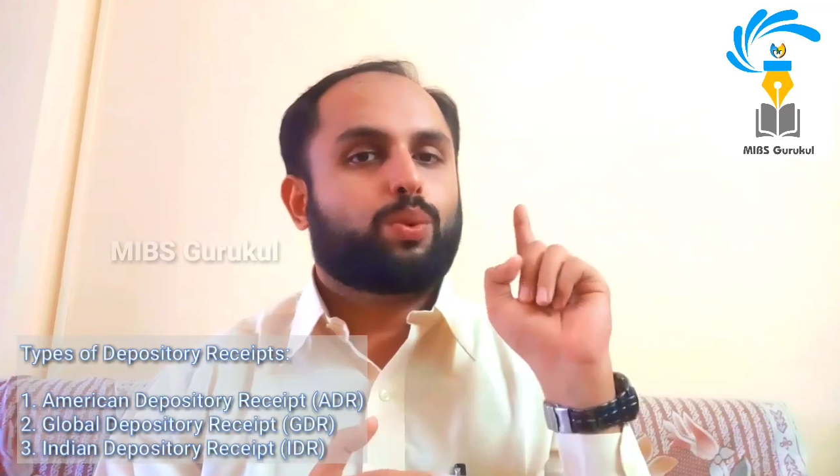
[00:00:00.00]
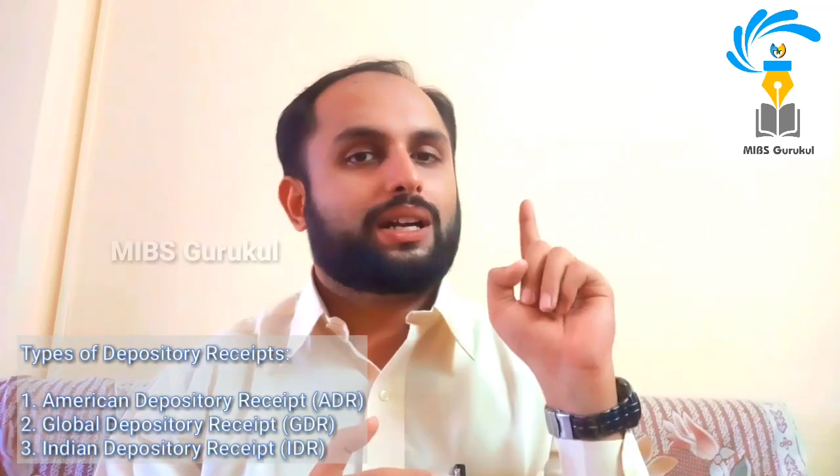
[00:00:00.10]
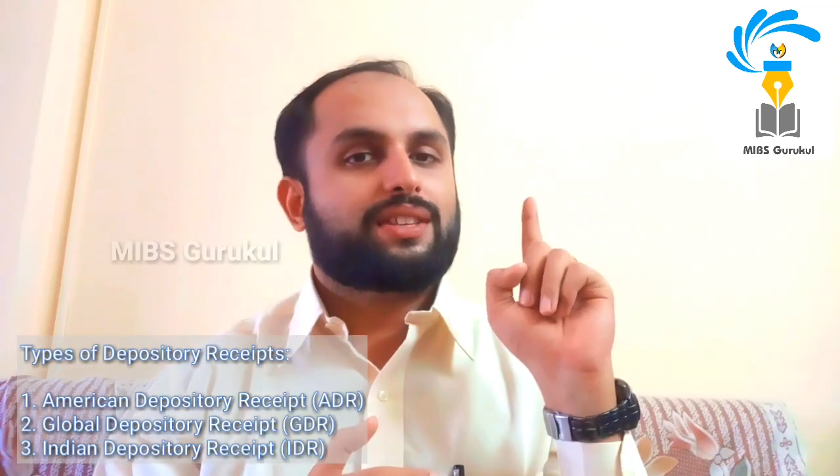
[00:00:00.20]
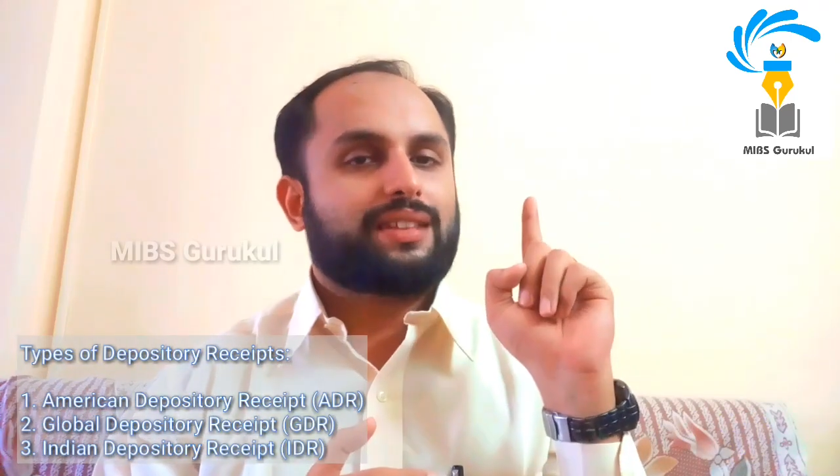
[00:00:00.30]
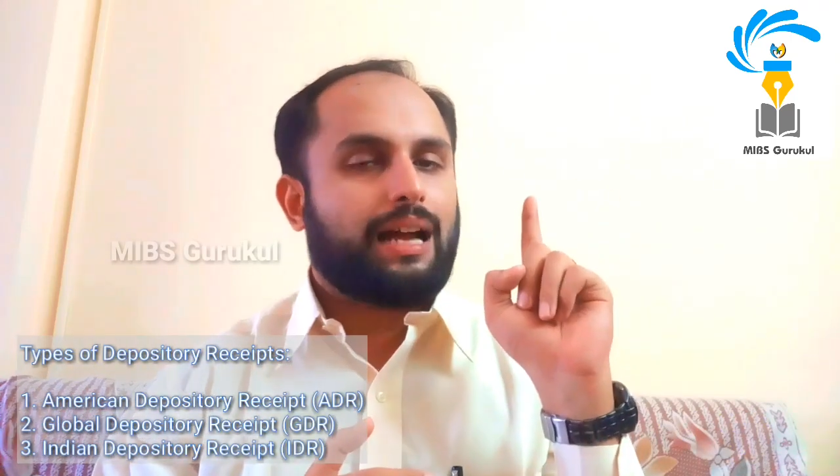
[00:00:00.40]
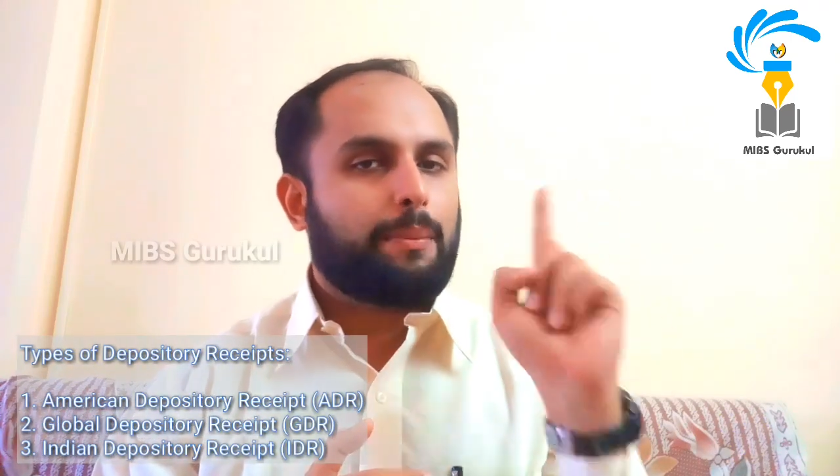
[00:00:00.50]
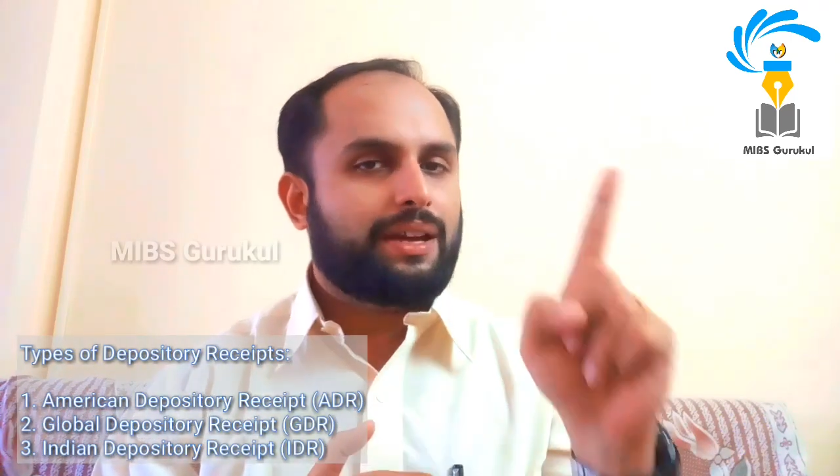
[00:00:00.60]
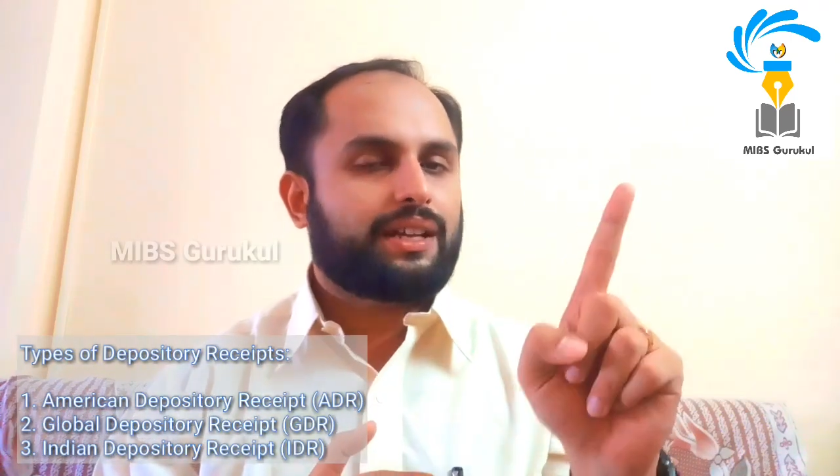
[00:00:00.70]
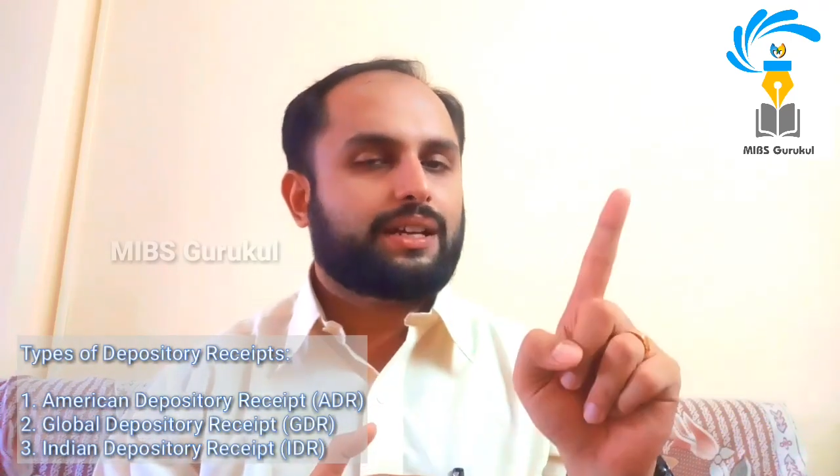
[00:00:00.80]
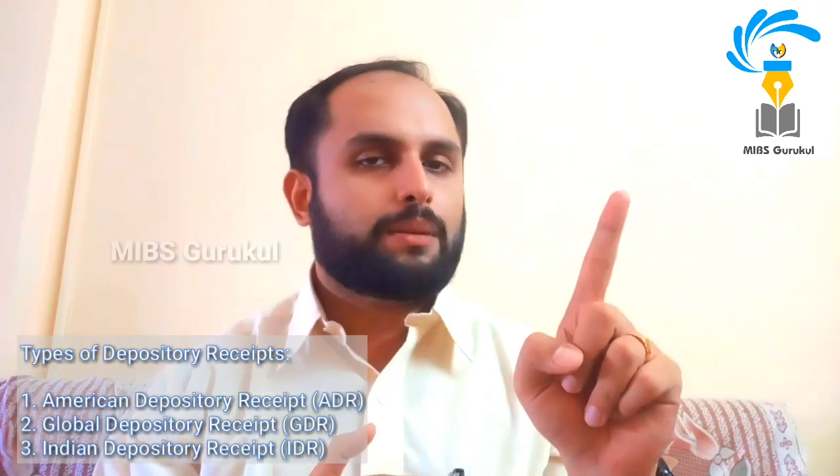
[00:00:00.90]
One is
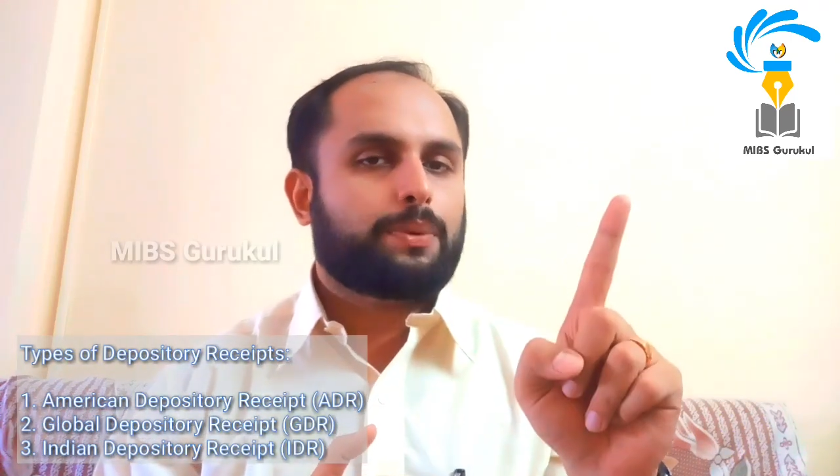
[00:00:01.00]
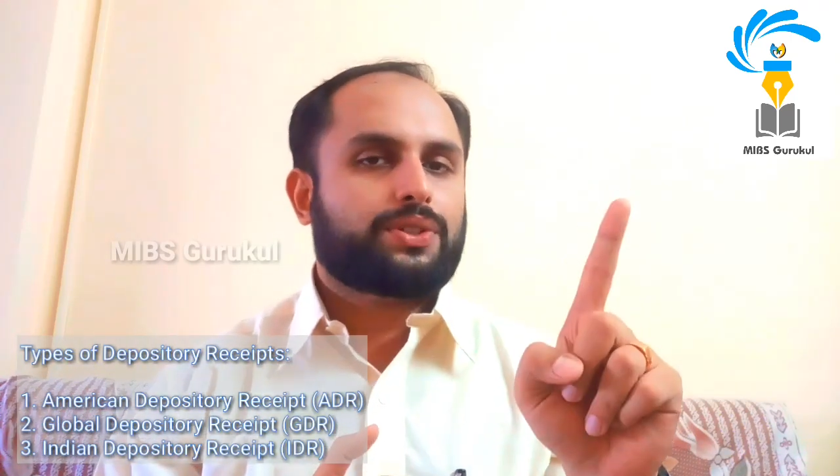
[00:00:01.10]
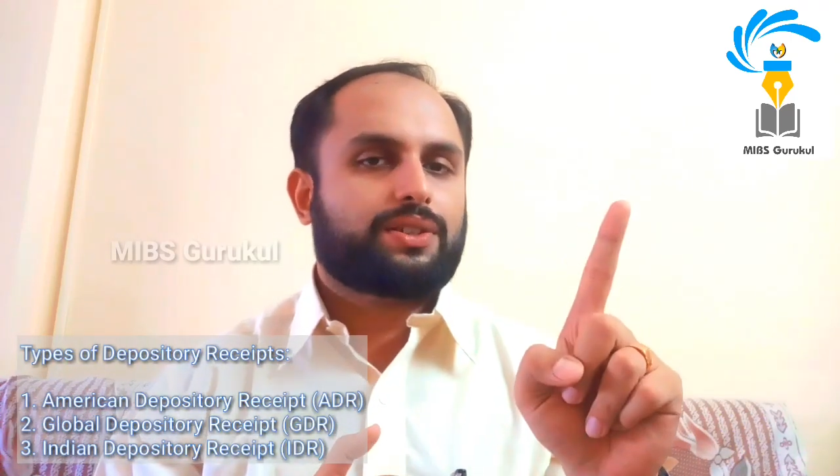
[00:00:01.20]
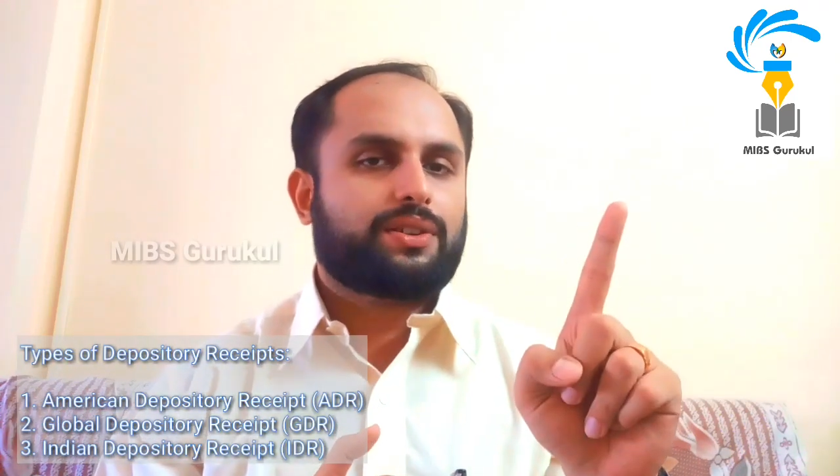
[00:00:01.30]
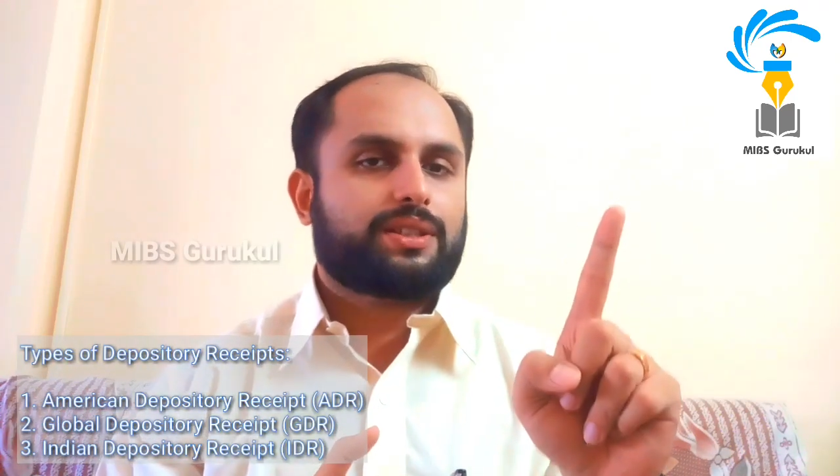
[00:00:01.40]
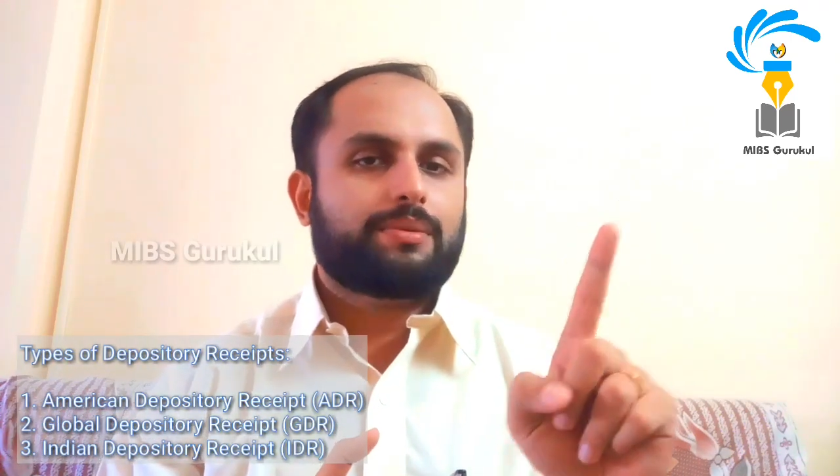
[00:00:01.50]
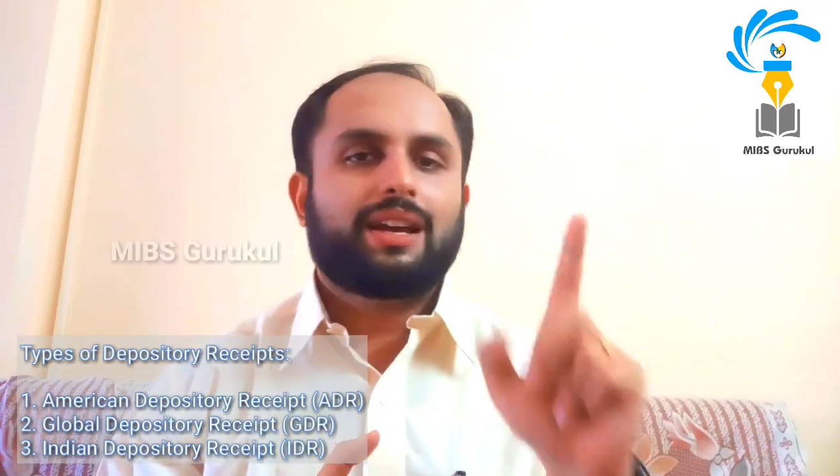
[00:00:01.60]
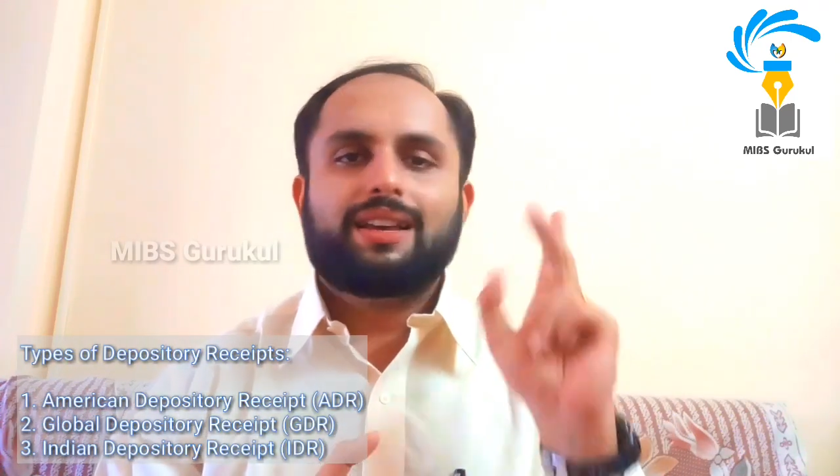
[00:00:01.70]
American depository receipt,